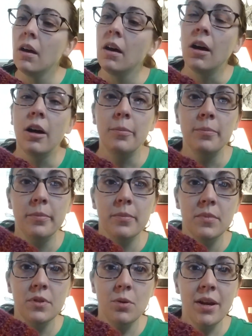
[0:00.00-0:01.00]
Anyways,
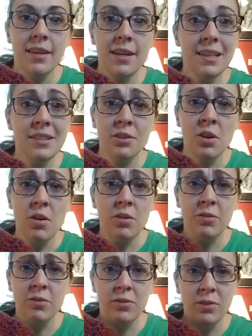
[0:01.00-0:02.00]
So I think these are called
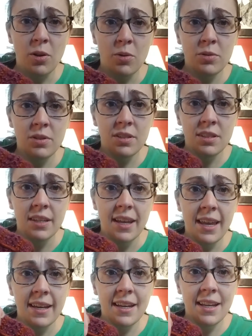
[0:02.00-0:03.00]
floats
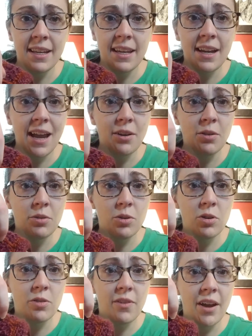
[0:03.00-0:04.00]
in knitting. I don't
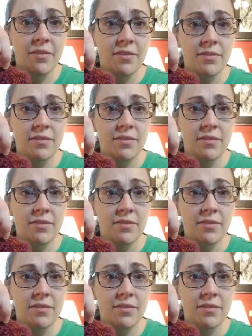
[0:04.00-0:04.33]
know if I've